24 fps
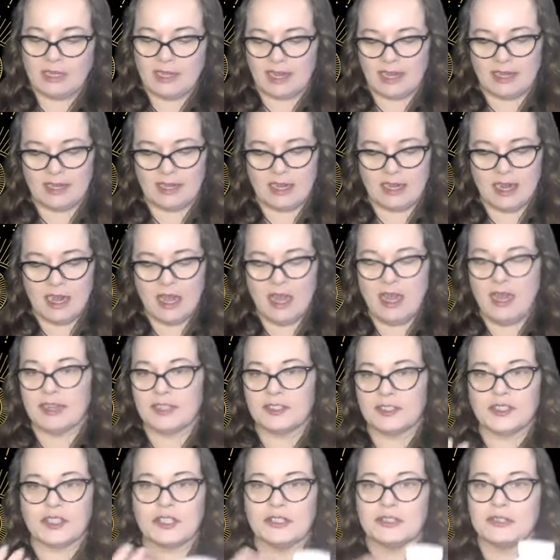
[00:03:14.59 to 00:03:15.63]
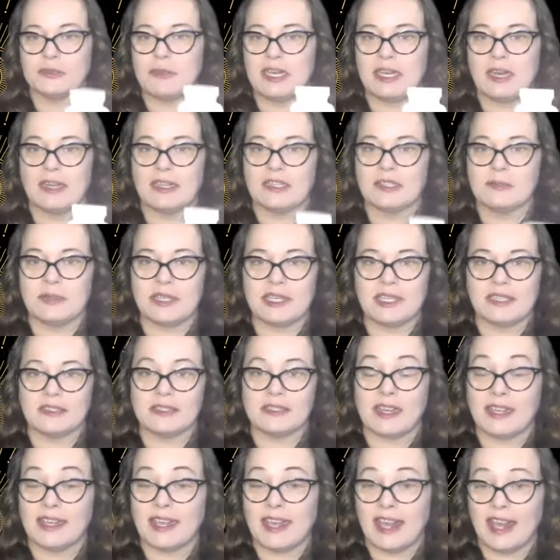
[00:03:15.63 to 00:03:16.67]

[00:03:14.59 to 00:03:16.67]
And excuse me, guys, because I